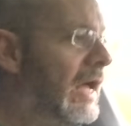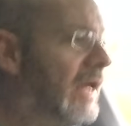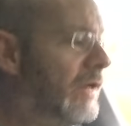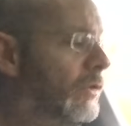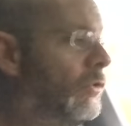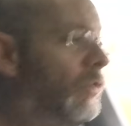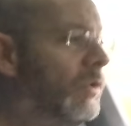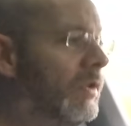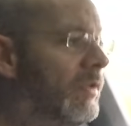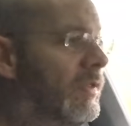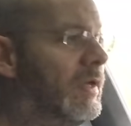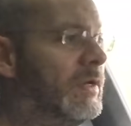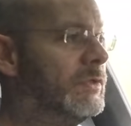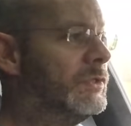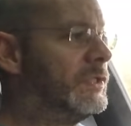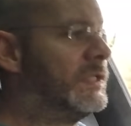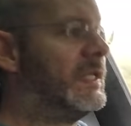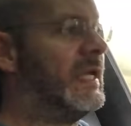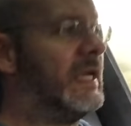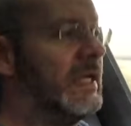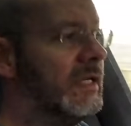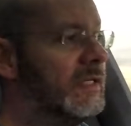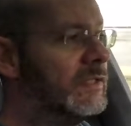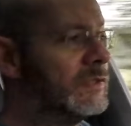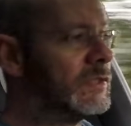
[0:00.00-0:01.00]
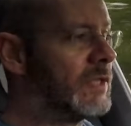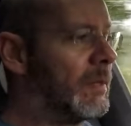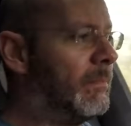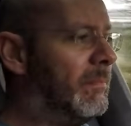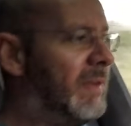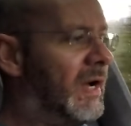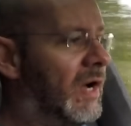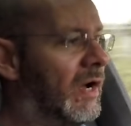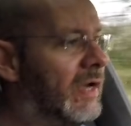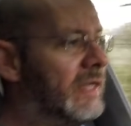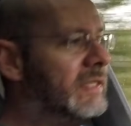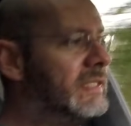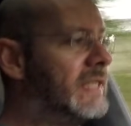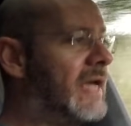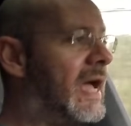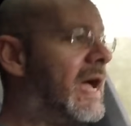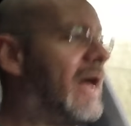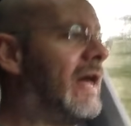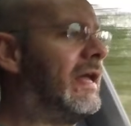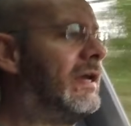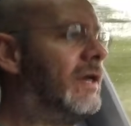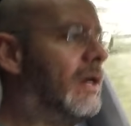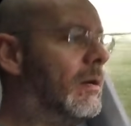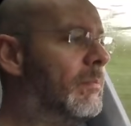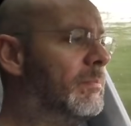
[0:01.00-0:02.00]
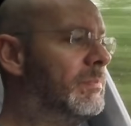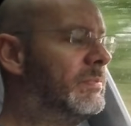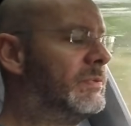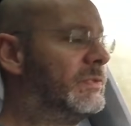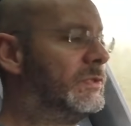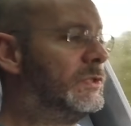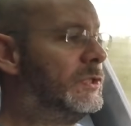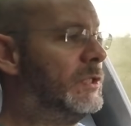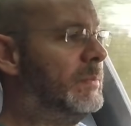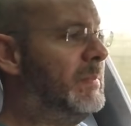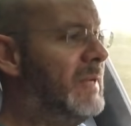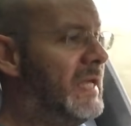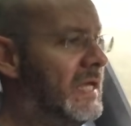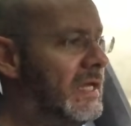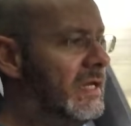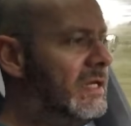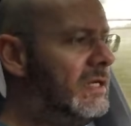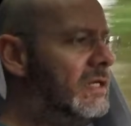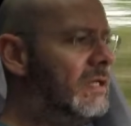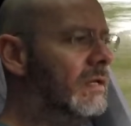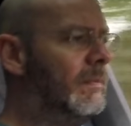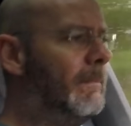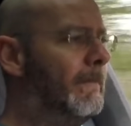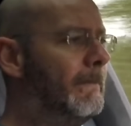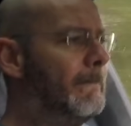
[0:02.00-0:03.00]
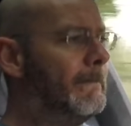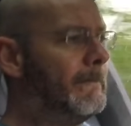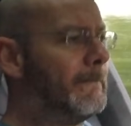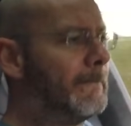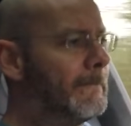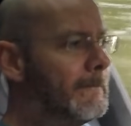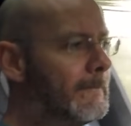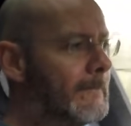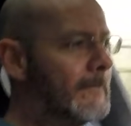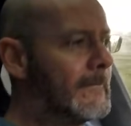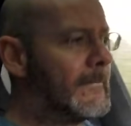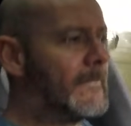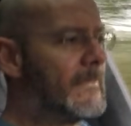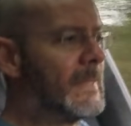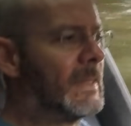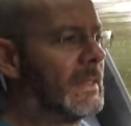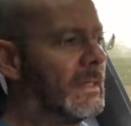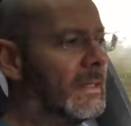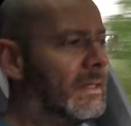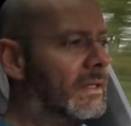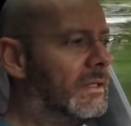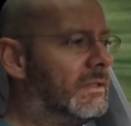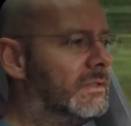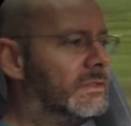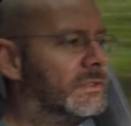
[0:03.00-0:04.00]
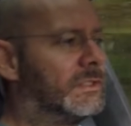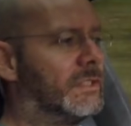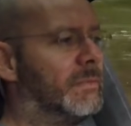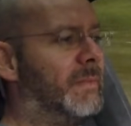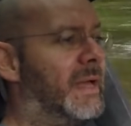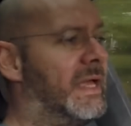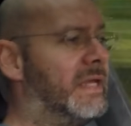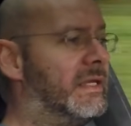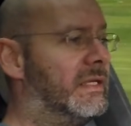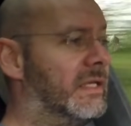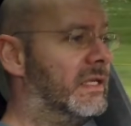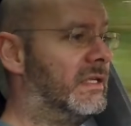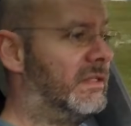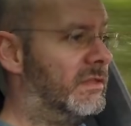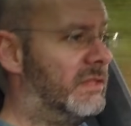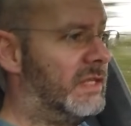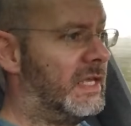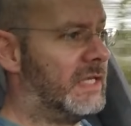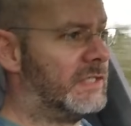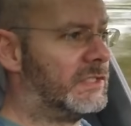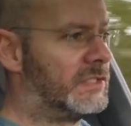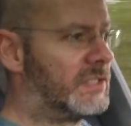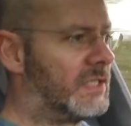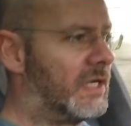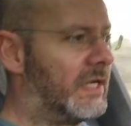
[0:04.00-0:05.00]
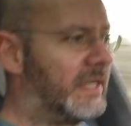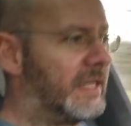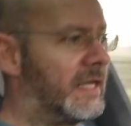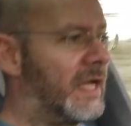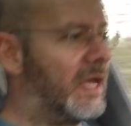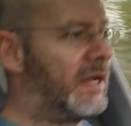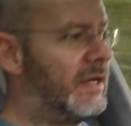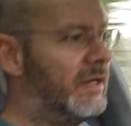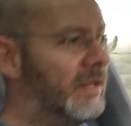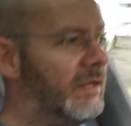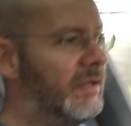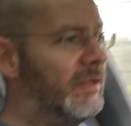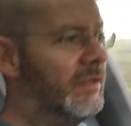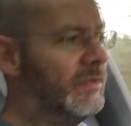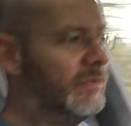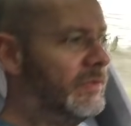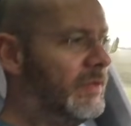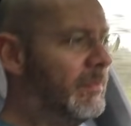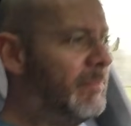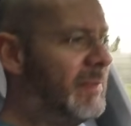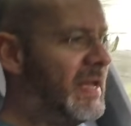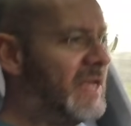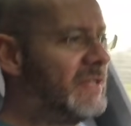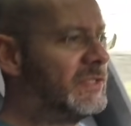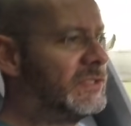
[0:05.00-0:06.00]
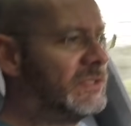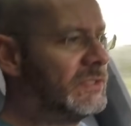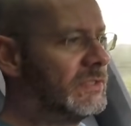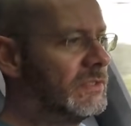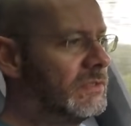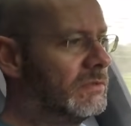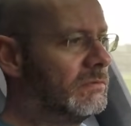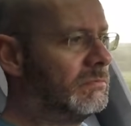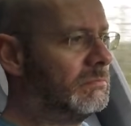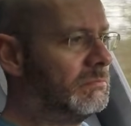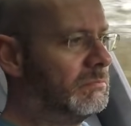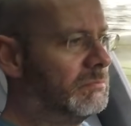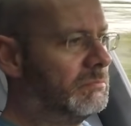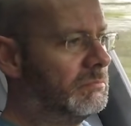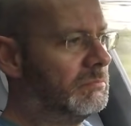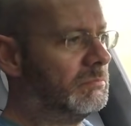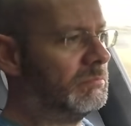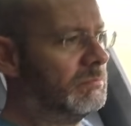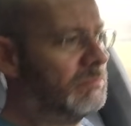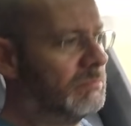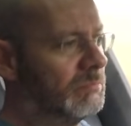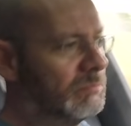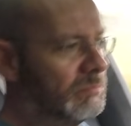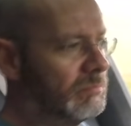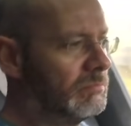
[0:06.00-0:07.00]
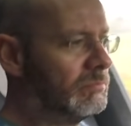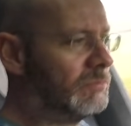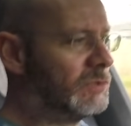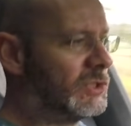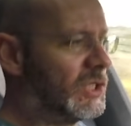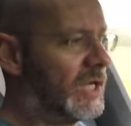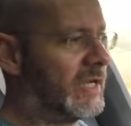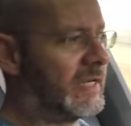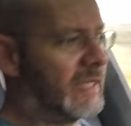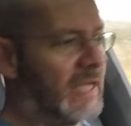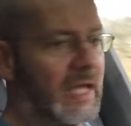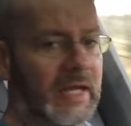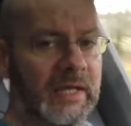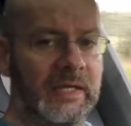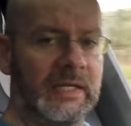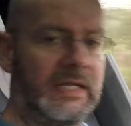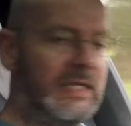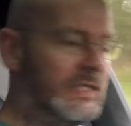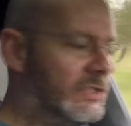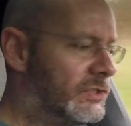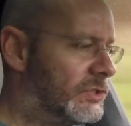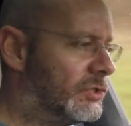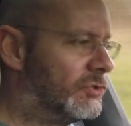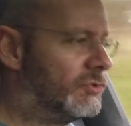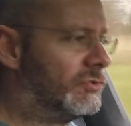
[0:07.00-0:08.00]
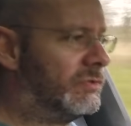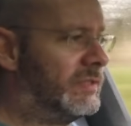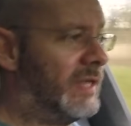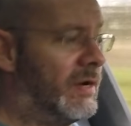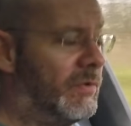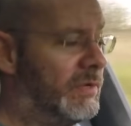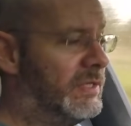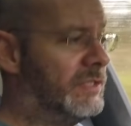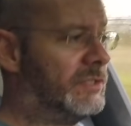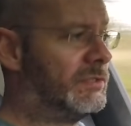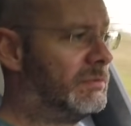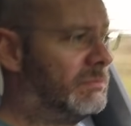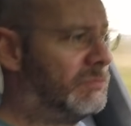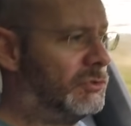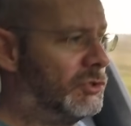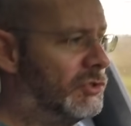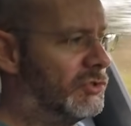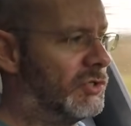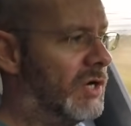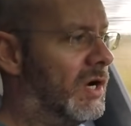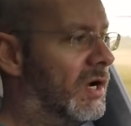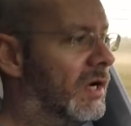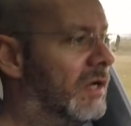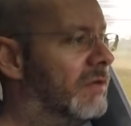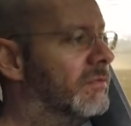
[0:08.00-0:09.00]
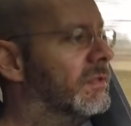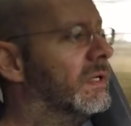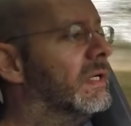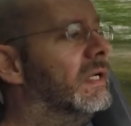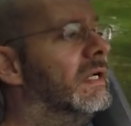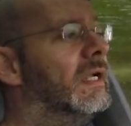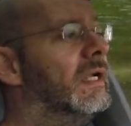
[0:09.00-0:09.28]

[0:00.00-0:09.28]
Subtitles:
And all of those things combined add up, to me, to making this Taycan the best Taycan there is to drive.